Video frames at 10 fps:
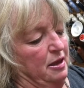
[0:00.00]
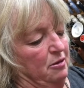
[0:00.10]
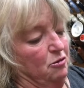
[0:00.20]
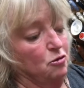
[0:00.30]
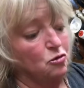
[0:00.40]

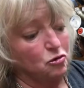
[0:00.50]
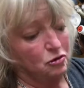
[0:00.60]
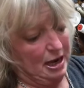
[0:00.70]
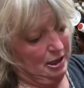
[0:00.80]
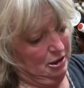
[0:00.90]
or
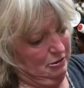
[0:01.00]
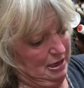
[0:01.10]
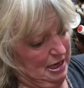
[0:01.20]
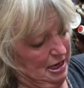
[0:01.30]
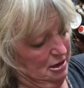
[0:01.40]

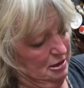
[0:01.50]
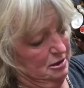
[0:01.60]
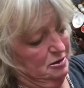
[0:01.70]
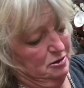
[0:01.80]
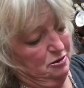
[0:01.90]
accurately cut
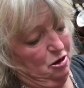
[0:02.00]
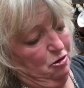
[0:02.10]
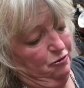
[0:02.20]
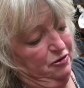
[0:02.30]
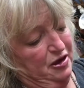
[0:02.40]
the whole
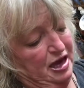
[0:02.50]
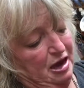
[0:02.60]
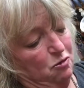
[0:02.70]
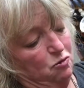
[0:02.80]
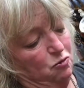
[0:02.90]
thing
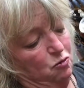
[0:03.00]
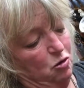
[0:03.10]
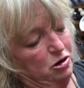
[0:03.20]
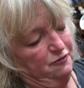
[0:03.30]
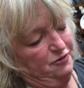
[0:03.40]
out,
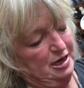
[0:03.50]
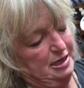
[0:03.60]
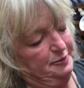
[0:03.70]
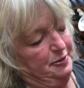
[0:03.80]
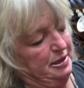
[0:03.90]
one of these
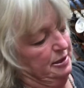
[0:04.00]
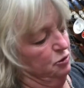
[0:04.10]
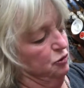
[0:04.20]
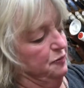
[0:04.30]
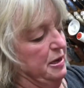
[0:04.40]
bits
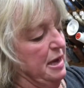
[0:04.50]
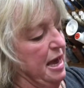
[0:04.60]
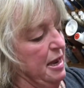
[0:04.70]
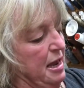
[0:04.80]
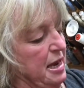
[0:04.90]
could be
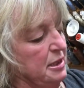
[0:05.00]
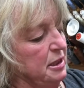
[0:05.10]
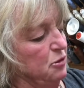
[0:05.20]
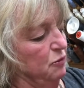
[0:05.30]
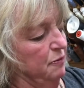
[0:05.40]

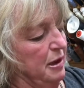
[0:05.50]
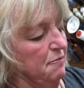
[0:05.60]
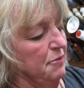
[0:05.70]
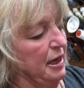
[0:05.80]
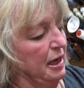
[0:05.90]
ending up being
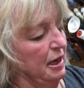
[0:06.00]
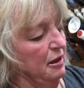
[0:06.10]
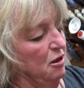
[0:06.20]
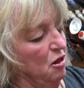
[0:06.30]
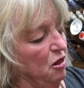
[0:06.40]
bigger
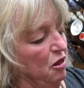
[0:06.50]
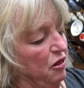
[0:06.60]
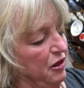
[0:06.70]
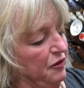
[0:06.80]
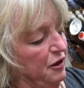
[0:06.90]

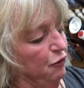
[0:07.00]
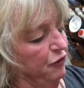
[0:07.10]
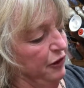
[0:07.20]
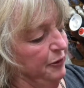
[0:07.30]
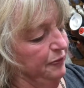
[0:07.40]
than the
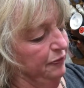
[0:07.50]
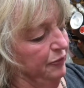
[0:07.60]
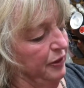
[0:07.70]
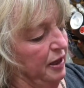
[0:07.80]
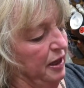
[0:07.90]
other.
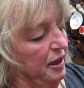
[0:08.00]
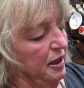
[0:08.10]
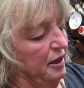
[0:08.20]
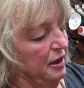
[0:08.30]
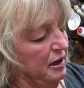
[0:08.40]

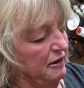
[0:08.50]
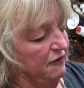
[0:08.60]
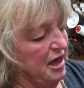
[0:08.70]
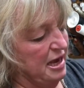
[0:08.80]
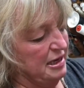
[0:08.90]
And if
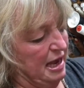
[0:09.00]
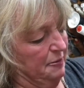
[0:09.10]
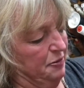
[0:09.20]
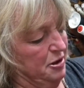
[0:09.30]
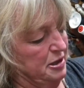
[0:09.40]
that
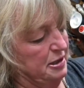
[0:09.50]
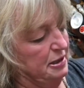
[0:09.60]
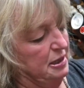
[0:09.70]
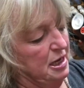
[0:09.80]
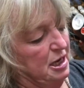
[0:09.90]
happens,
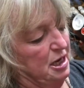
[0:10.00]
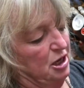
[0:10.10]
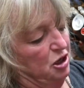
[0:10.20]
you're